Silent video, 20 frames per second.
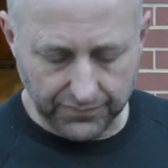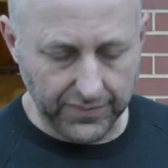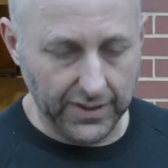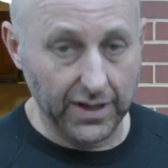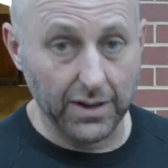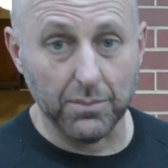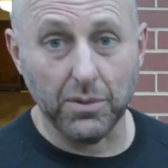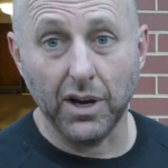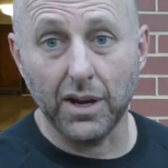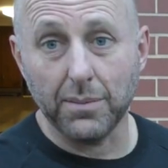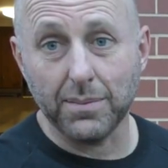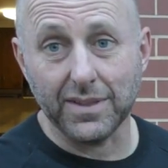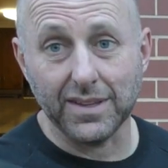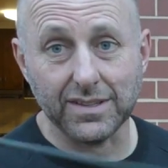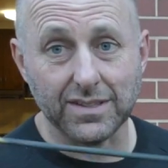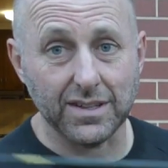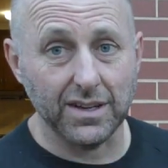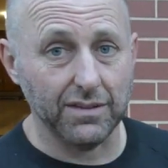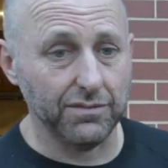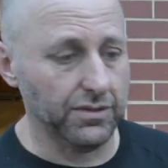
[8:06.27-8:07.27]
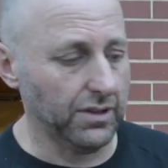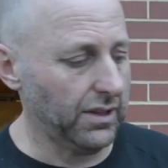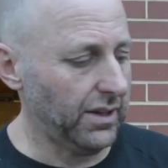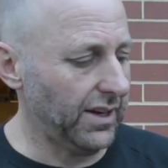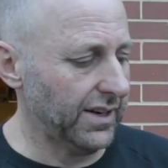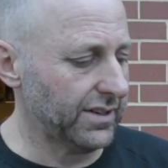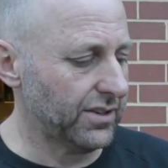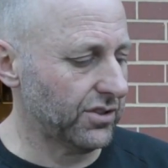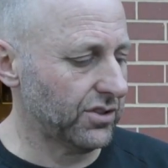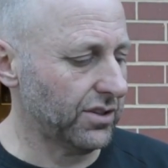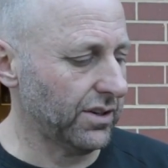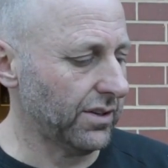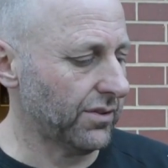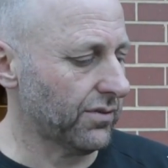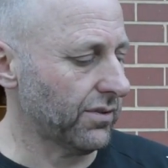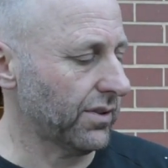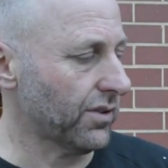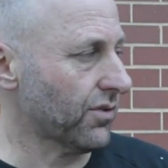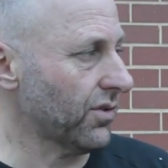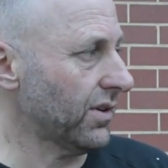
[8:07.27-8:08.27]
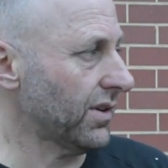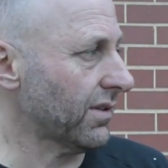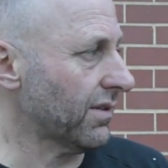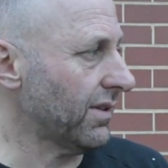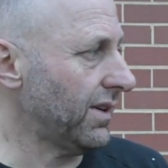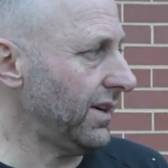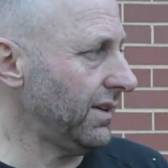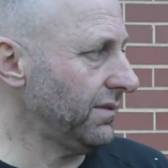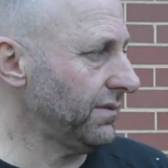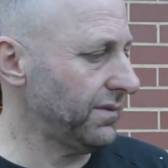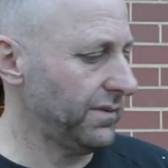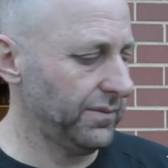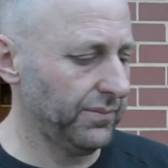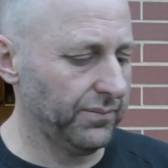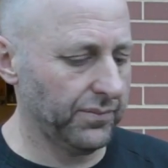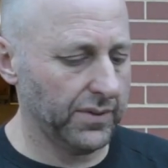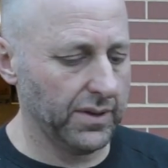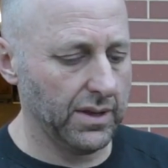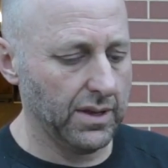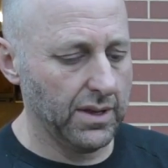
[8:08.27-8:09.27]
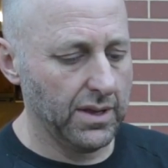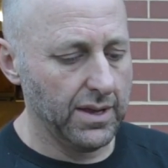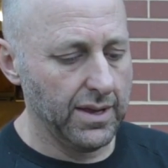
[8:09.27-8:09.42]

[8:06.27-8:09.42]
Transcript: I'm hoping there's enough light to shoot it through the chronograph.